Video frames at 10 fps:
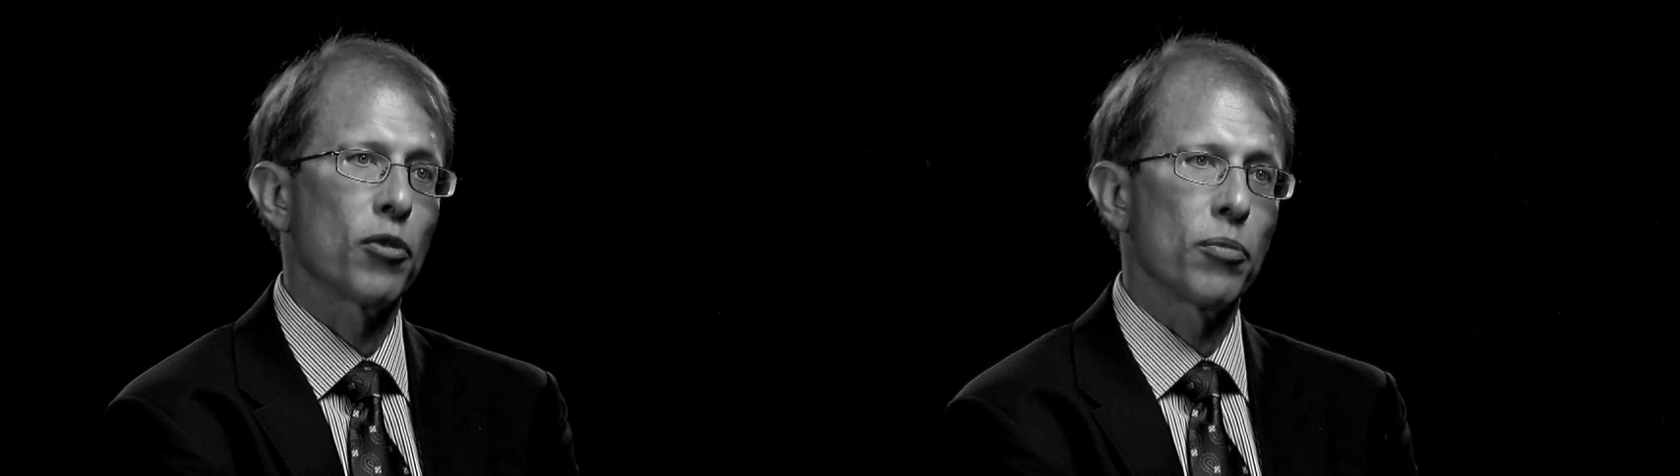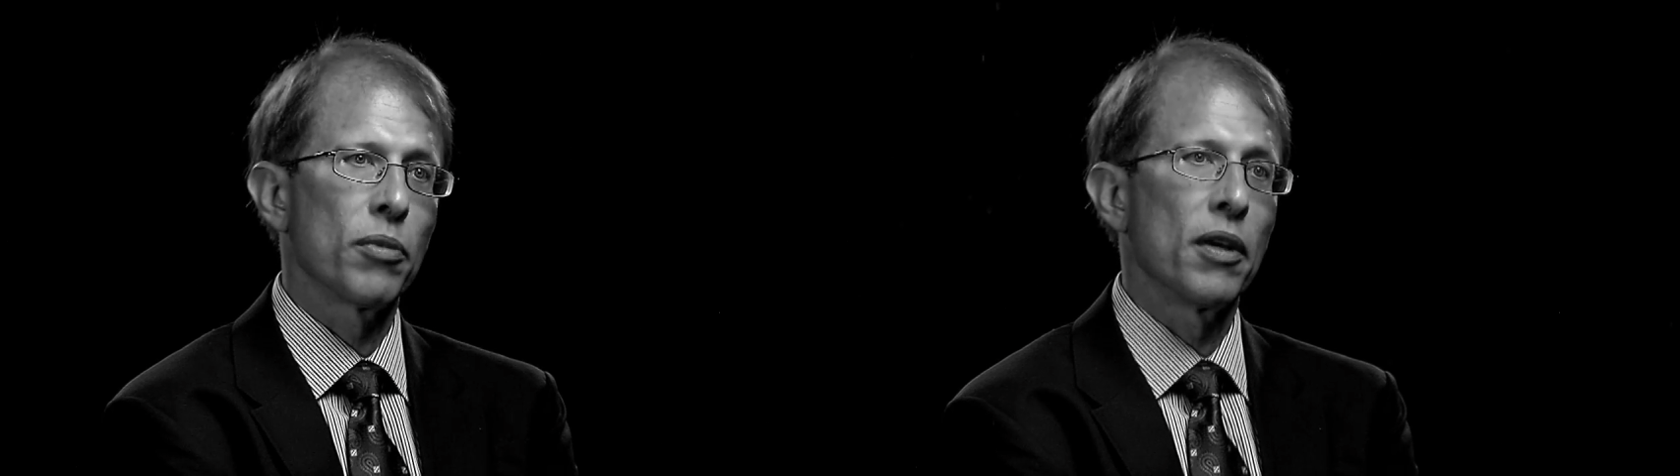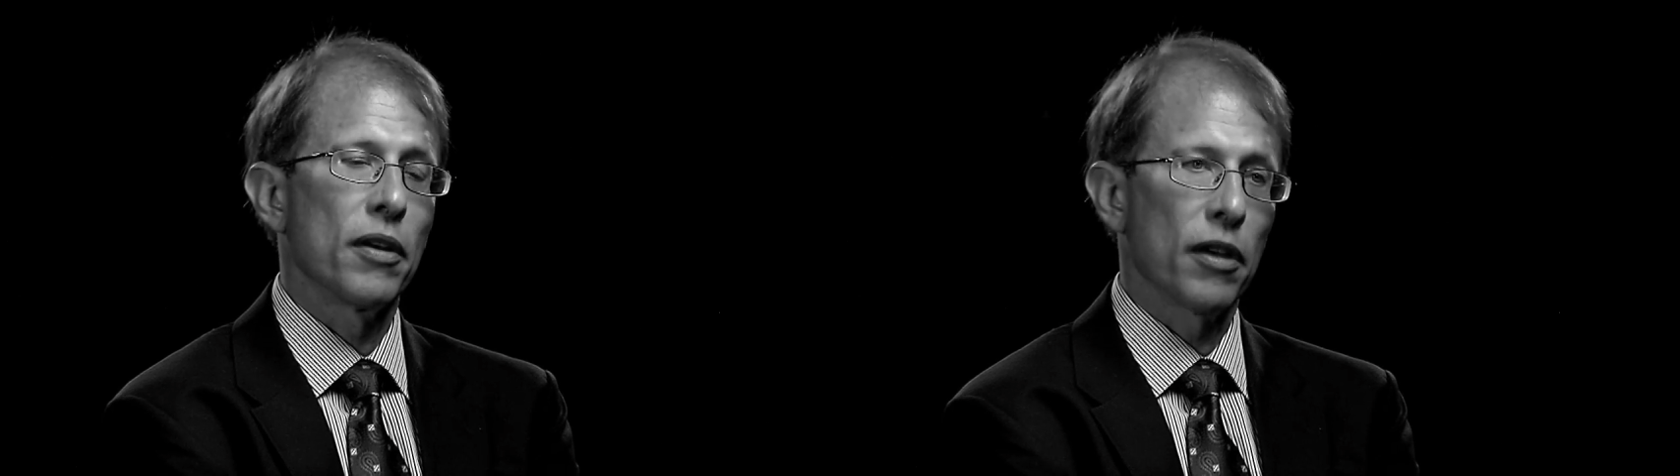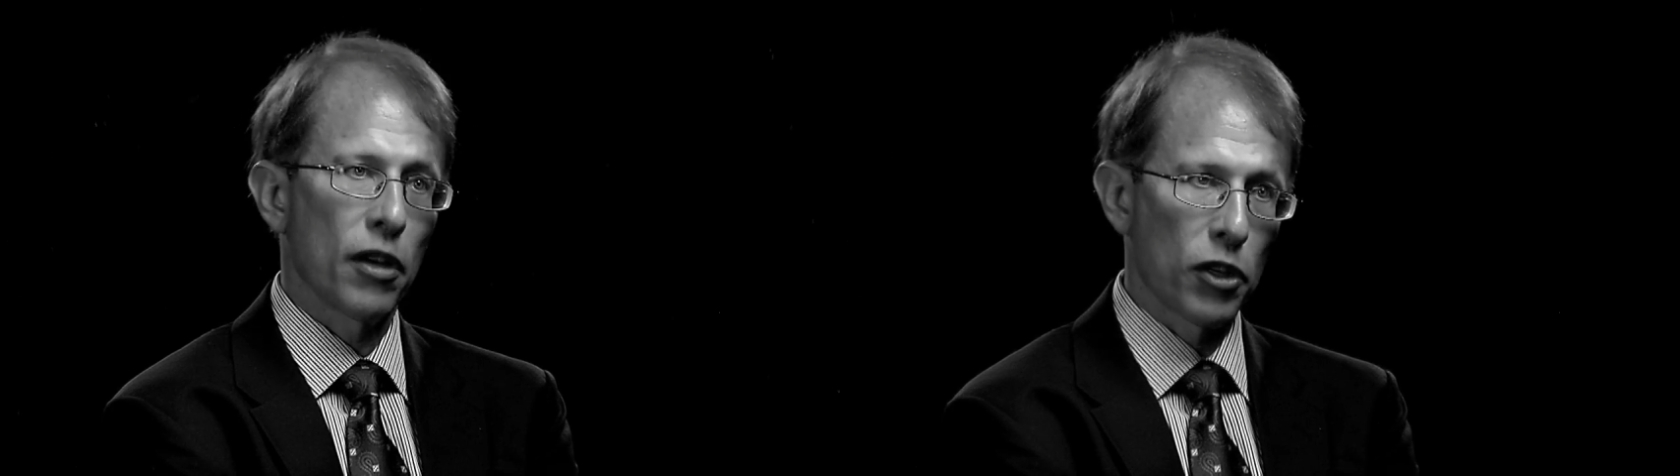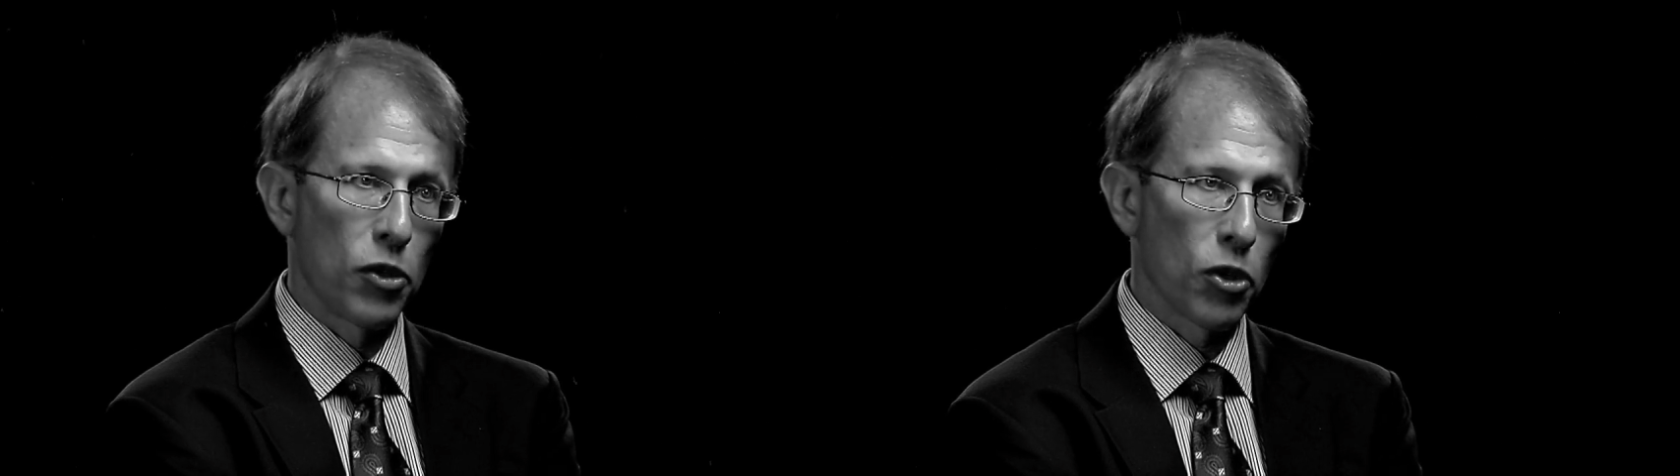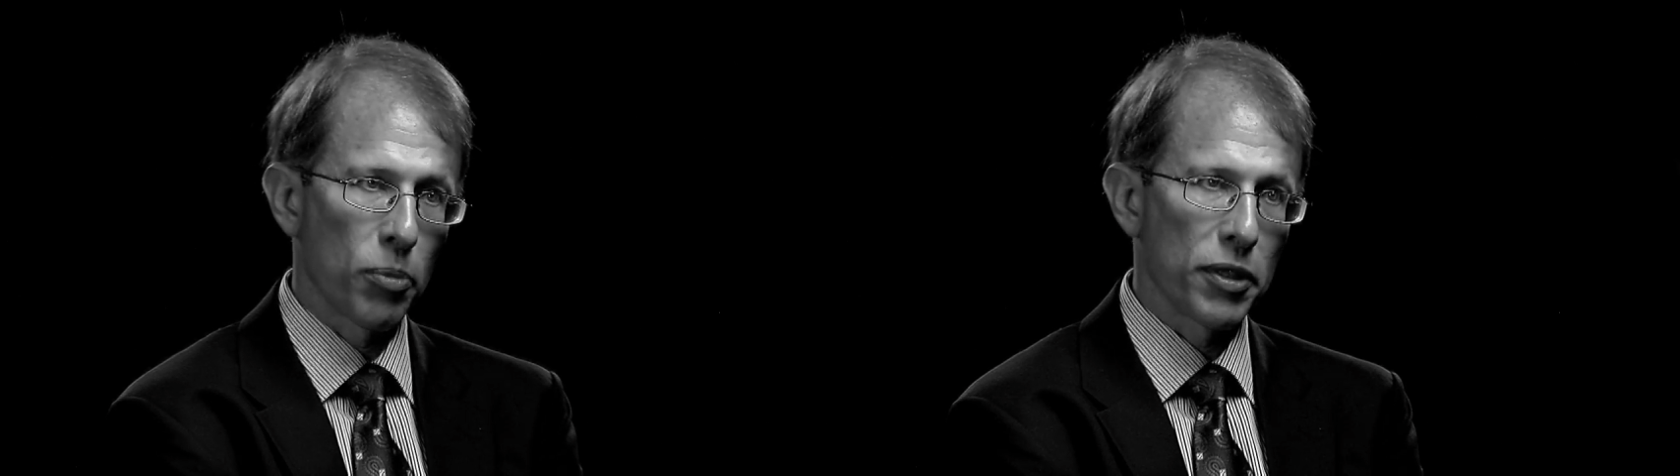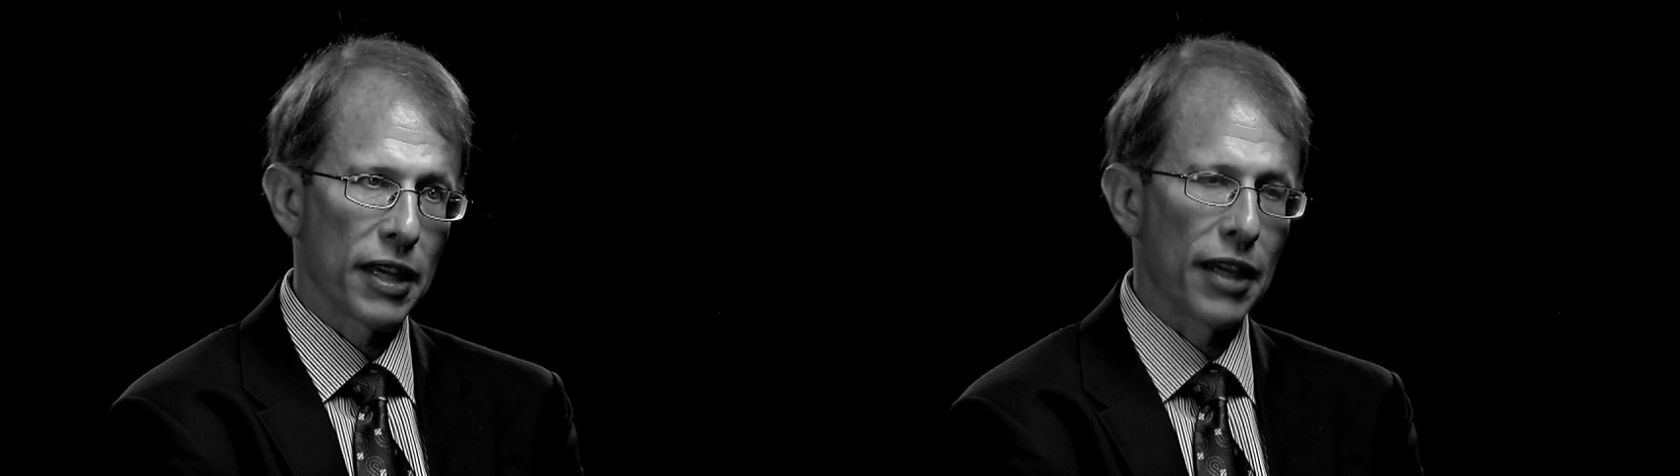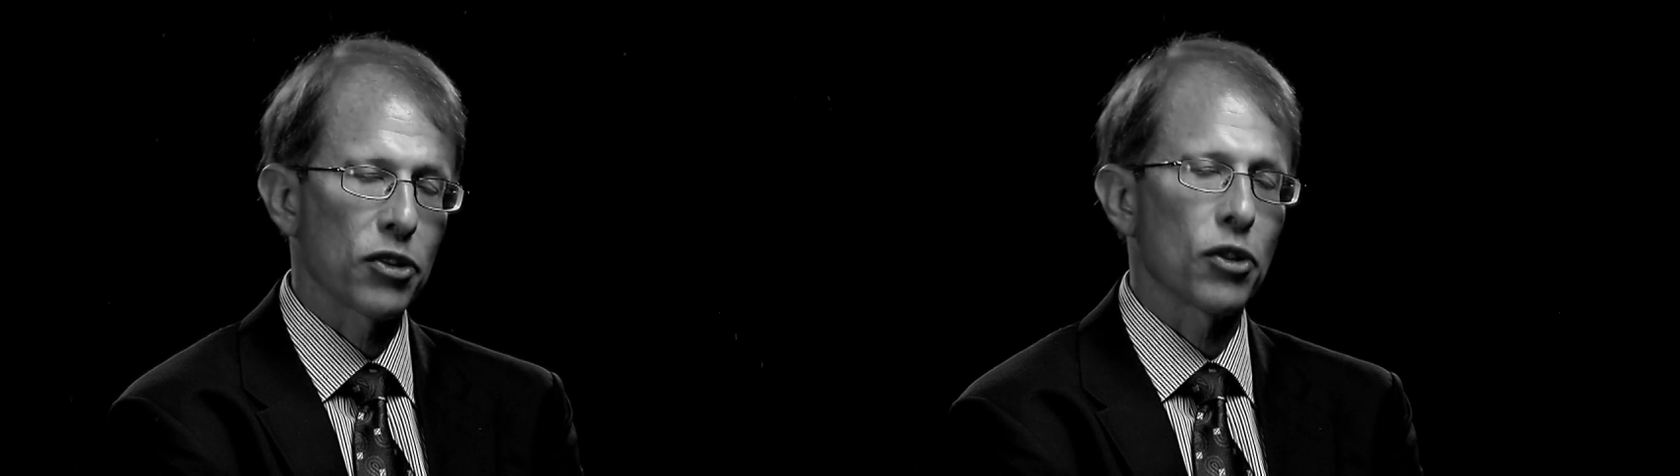from acute herpes
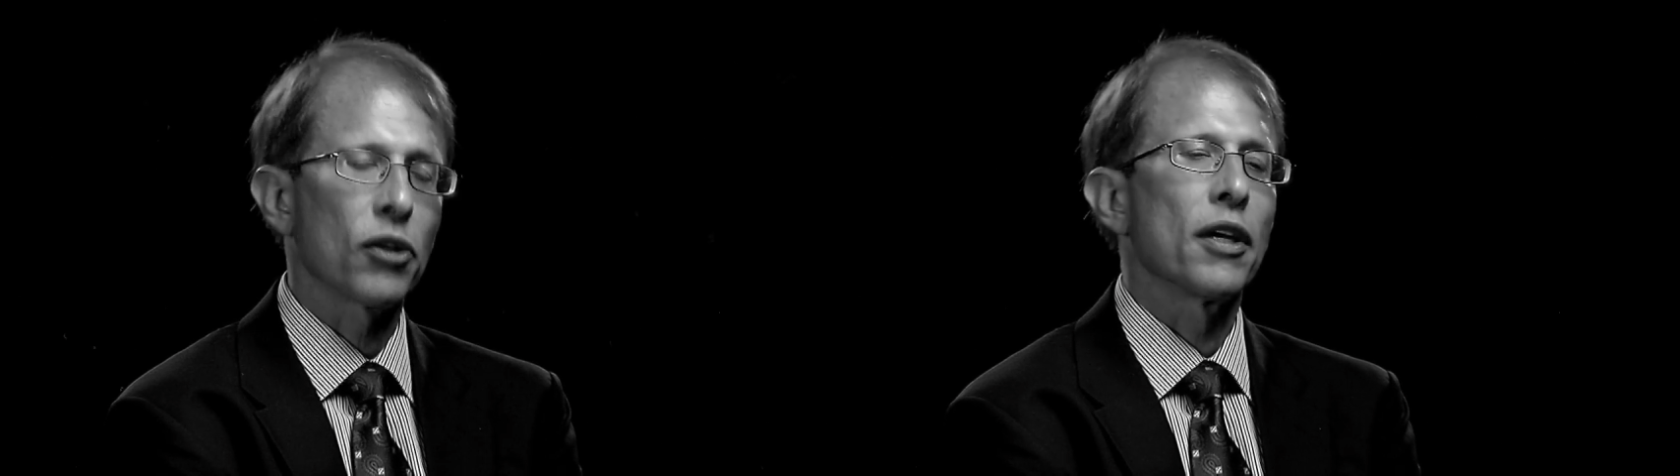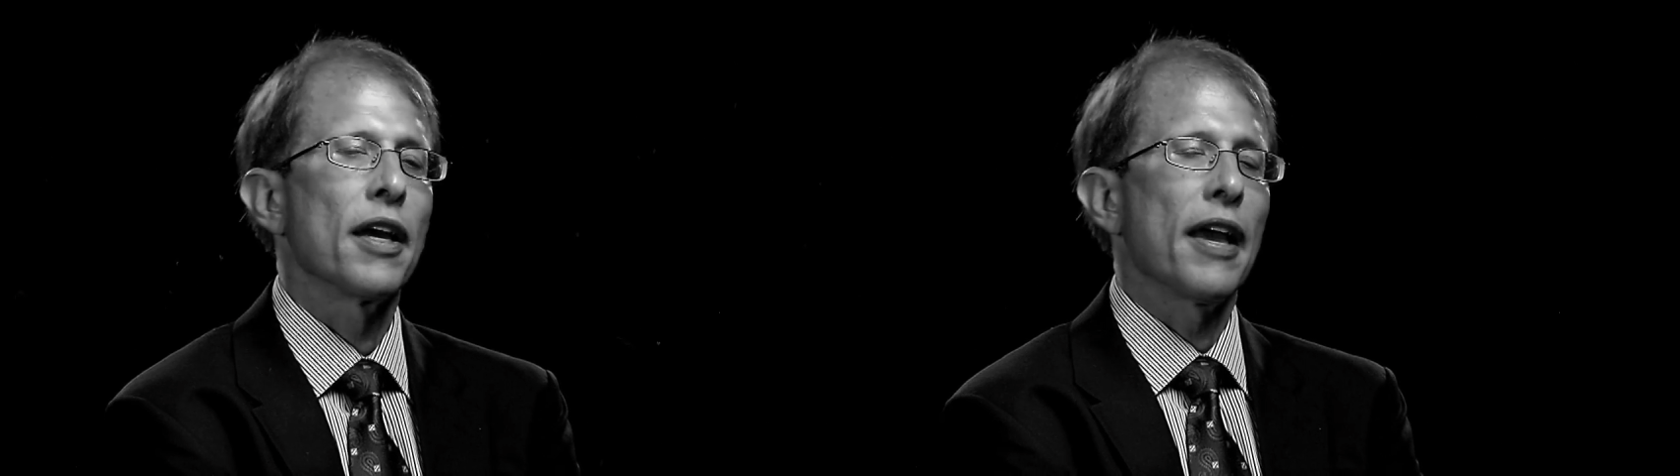zoster,